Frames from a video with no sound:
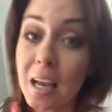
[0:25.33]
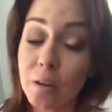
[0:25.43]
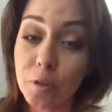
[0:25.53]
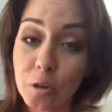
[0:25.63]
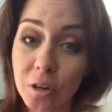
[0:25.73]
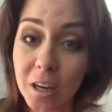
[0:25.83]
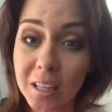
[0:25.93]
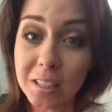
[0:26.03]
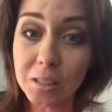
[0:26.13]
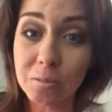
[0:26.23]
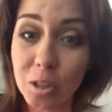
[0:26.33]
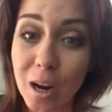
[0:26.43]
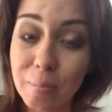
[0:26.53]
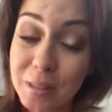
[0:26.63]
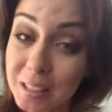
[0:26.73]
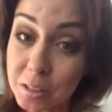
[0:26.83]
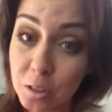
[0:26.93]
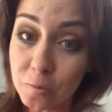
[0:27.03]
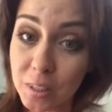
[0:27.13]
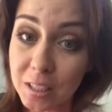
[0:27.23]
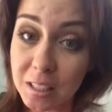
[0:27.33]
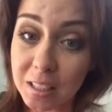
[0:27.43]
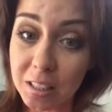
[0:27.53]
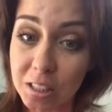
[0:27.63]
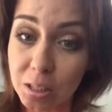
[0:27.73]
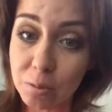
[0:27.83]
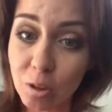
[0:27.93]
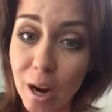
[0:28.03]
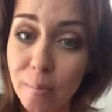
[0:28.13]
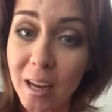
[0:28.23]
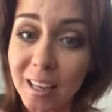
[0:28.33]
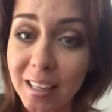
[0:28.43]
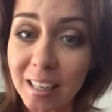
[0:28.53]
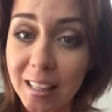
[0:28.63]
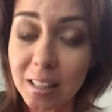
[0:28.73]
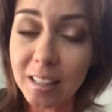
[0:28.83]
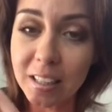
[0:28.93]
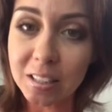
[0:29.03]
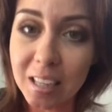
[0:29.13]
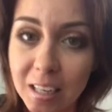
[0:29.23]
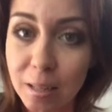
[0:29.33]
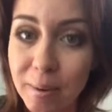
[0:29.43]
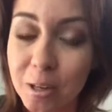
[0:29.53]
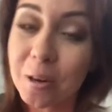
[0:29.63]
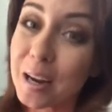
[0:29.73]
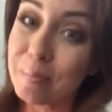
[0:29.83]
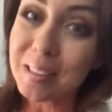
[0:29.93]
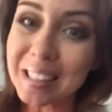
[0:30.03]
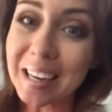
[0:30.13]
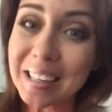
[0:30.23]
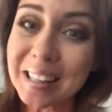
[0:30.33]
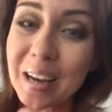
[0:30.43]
If you're not yet subscribed, please don't forget to hit the subscribe button and the little tiny bell right beside it.